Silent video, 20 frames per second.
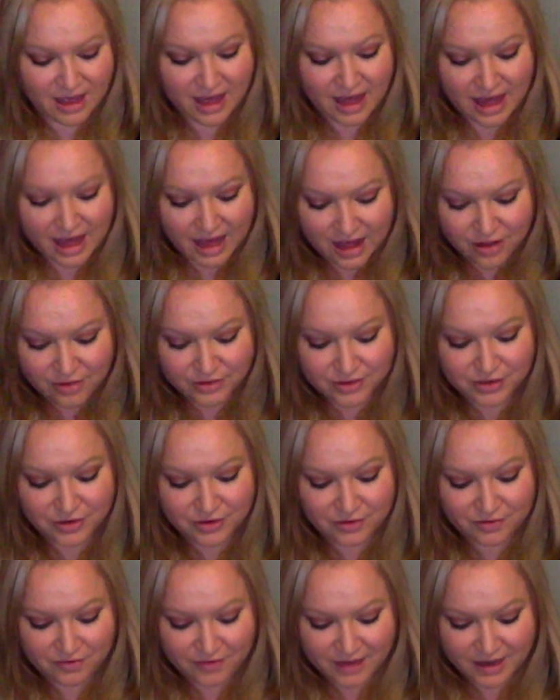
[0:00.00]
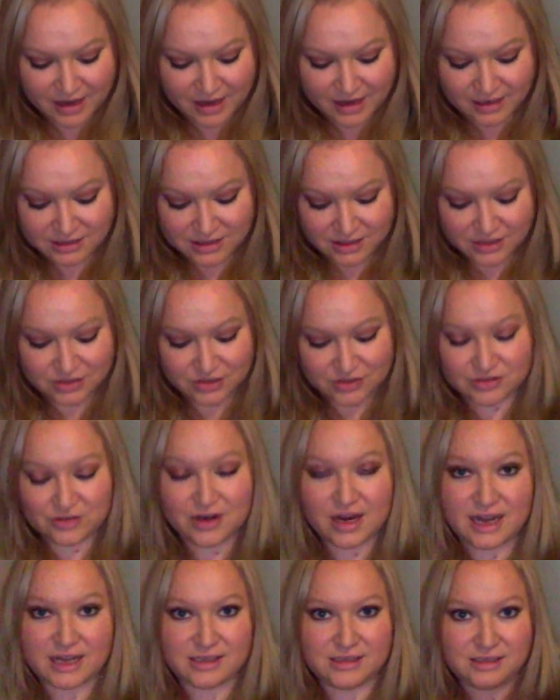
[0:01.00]
How do you find
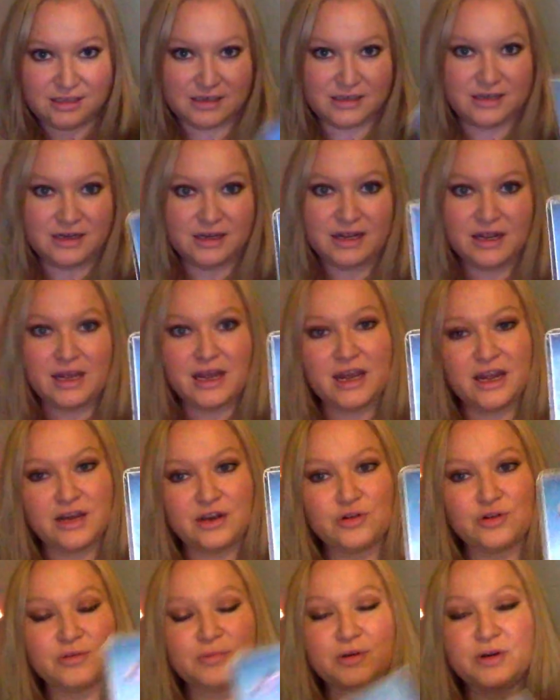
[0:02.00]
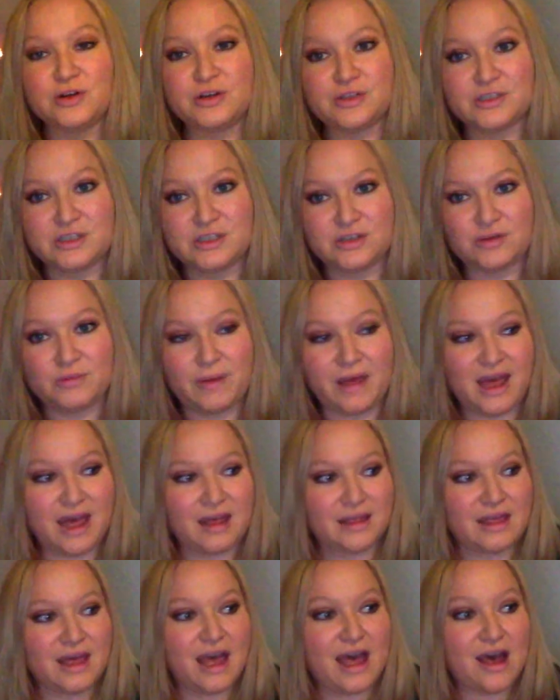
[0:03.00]
trust in your personal
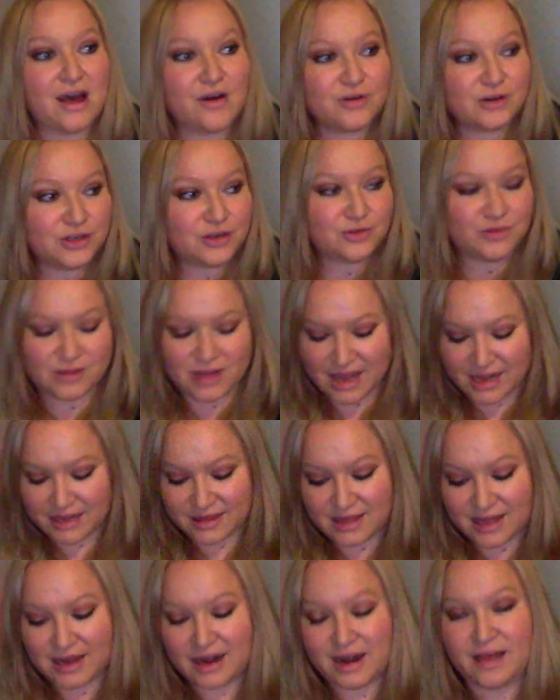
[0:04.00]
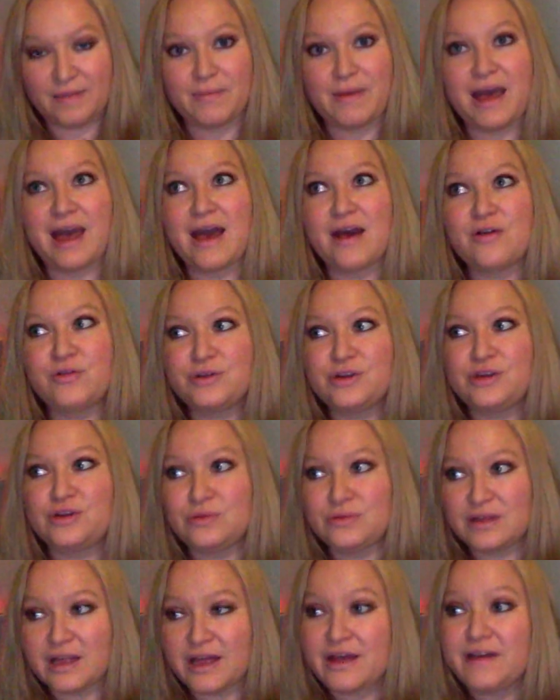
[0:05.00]
path? How do you light that up? How do
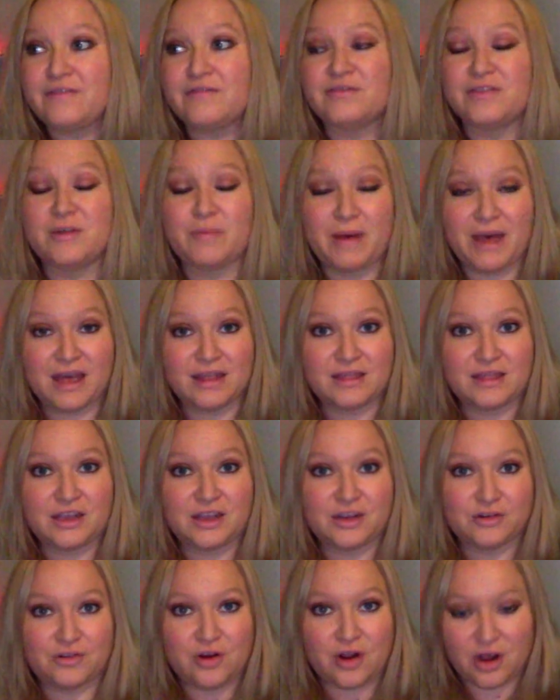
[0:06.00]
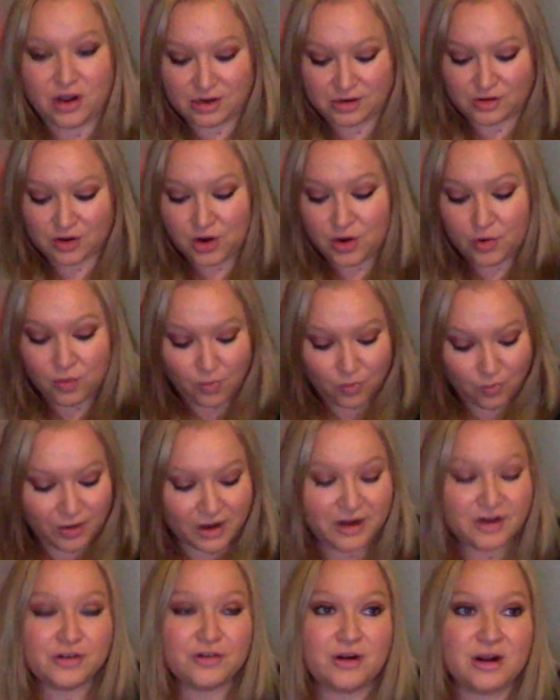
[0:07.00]
you love the path that you're on?
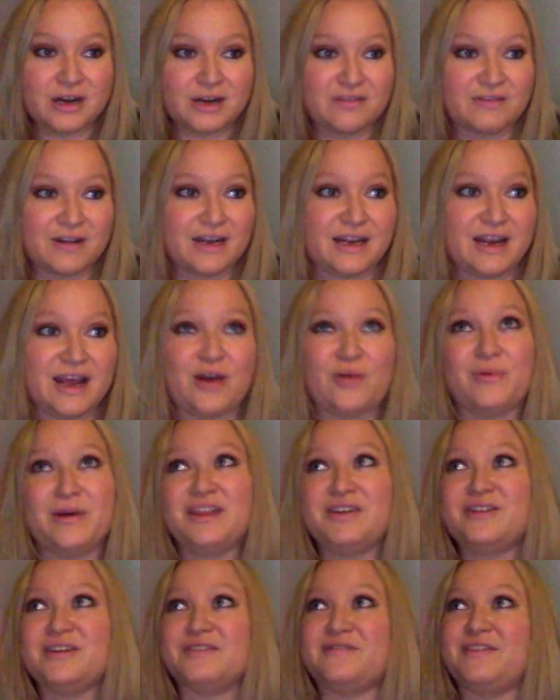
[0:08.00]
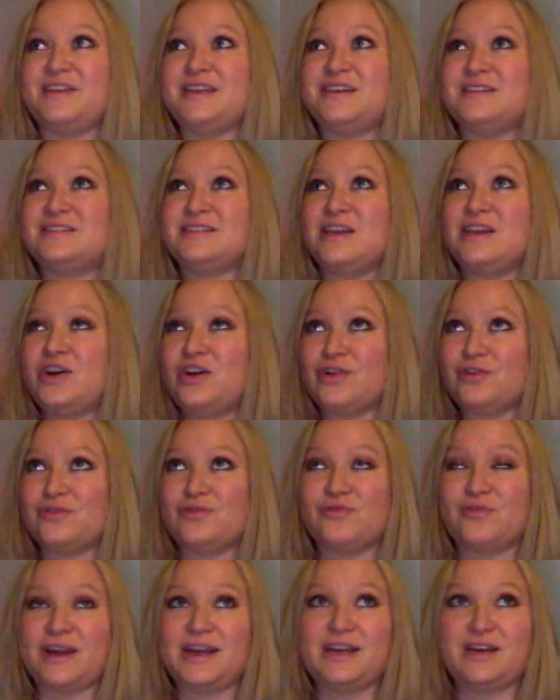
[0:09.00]
Where you're on it right now, whether it feels
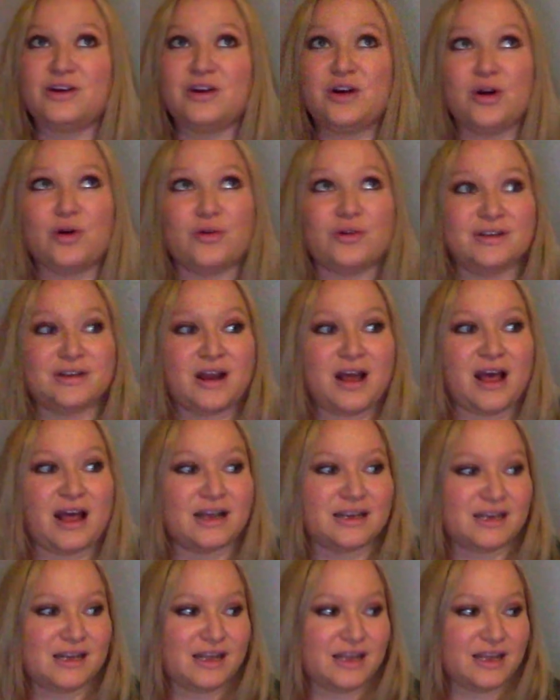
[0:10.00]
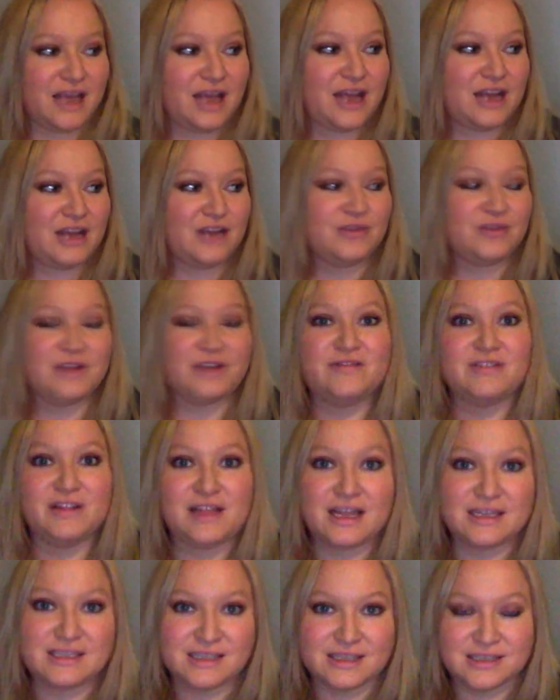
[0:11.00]
great or not, can you love the
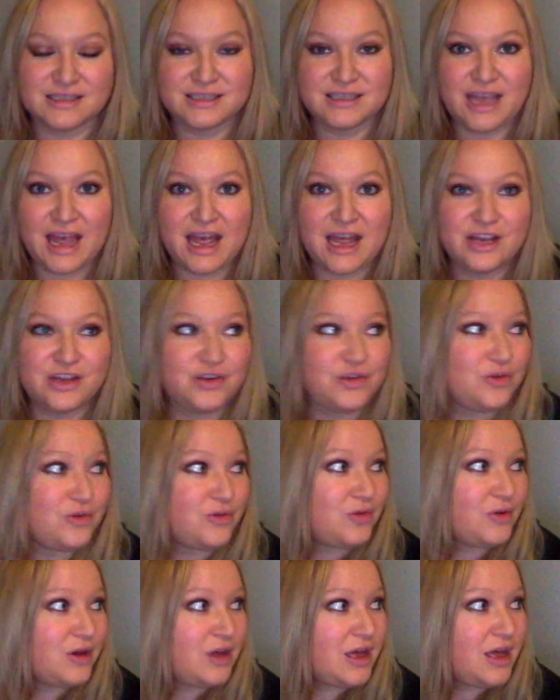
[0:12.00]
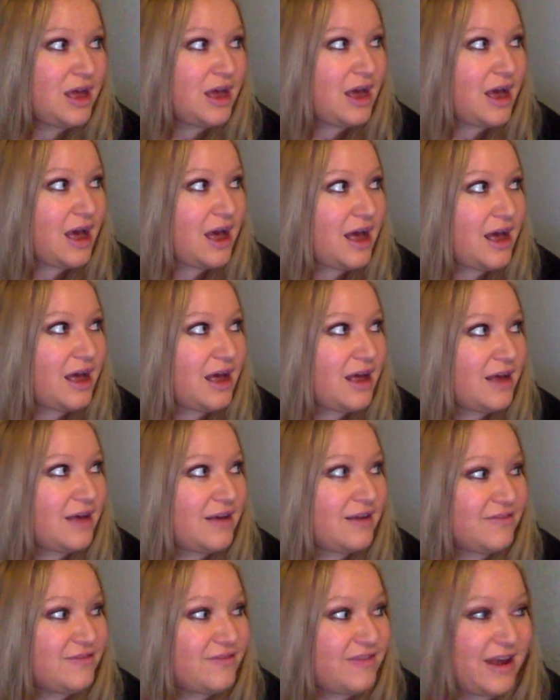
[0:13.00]
lessons? Can you
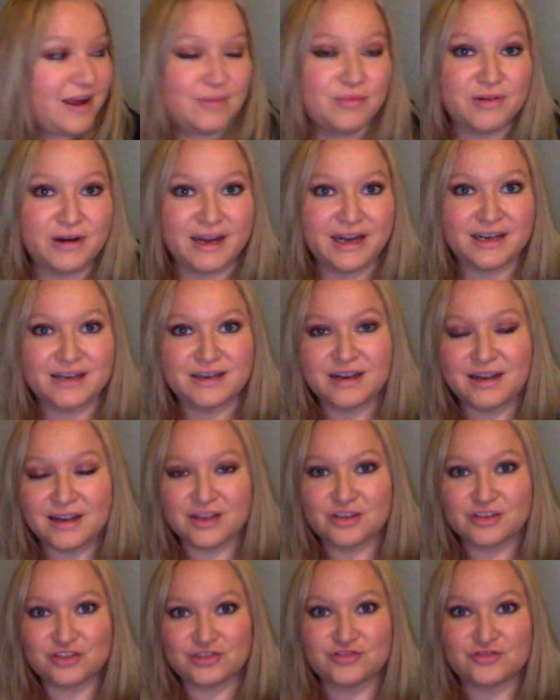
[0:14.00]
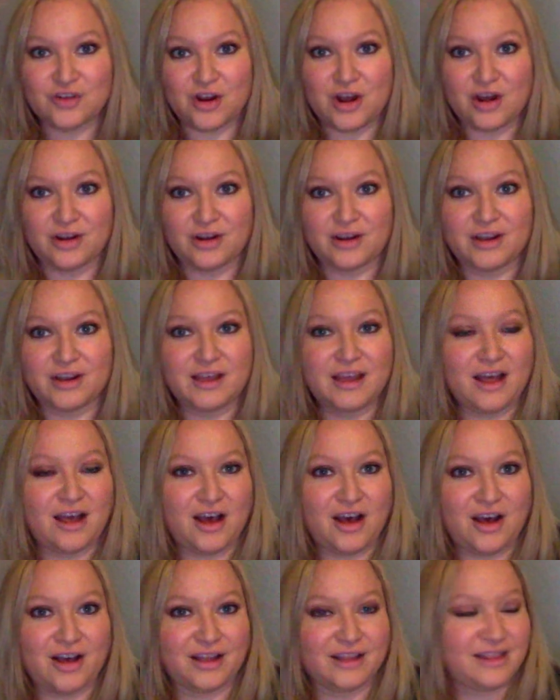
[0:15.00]
vibrate strong
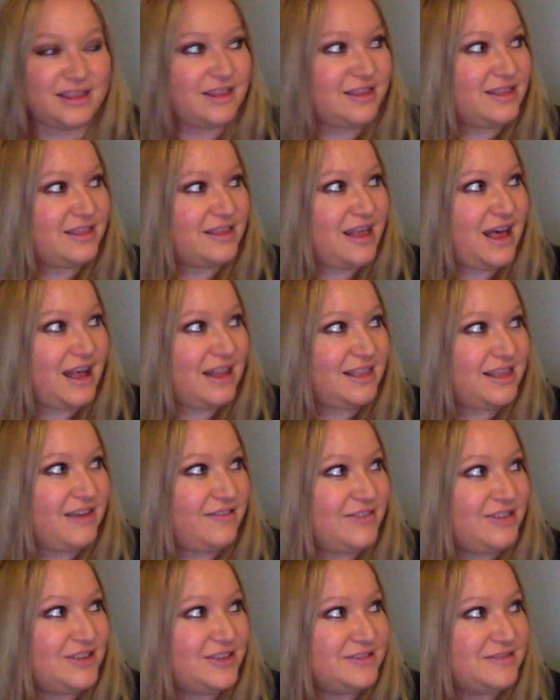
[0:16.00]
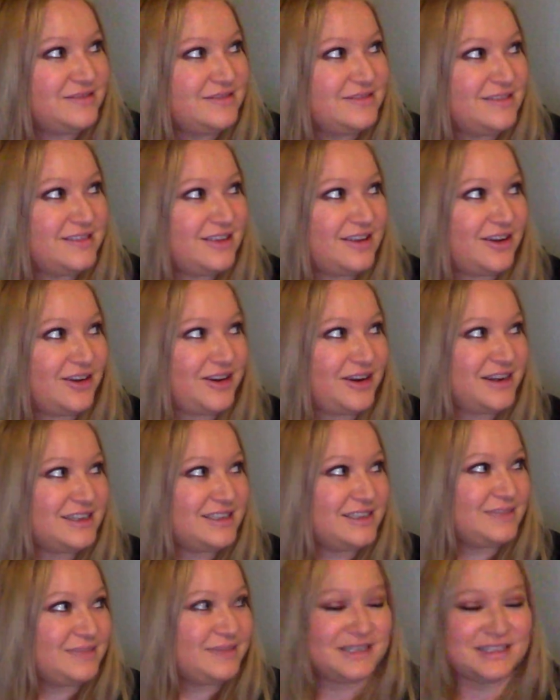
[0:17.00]
on that level? All right,
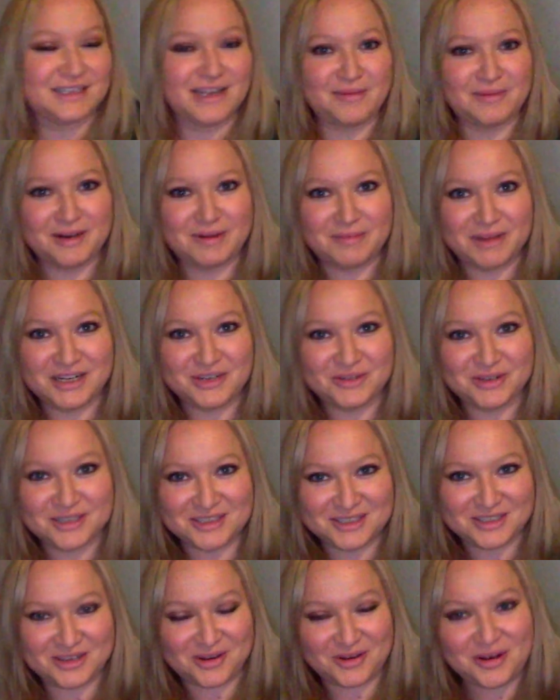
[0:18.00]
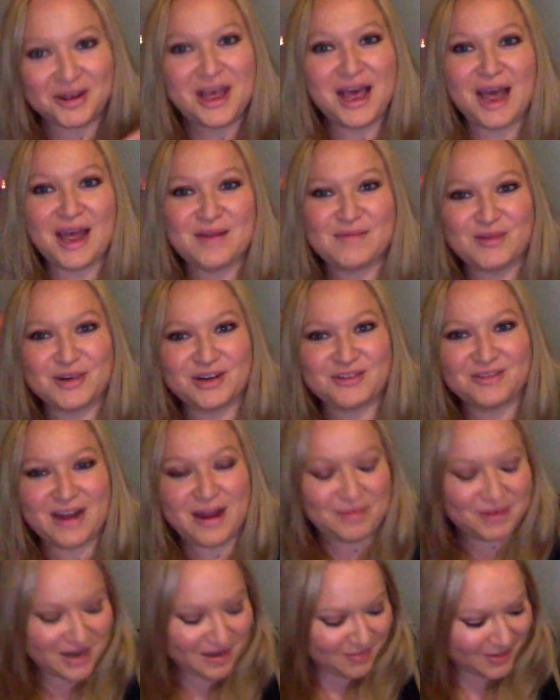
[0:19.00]
somebody's coming in my door. So I'm going to
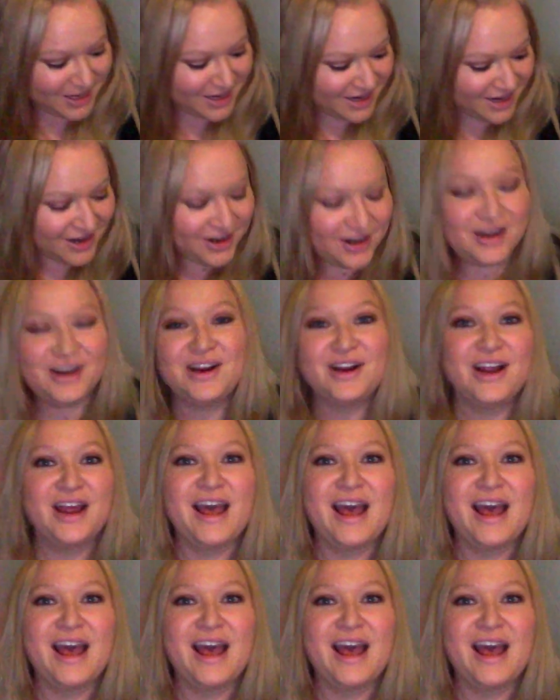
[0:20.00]
wrap it up here.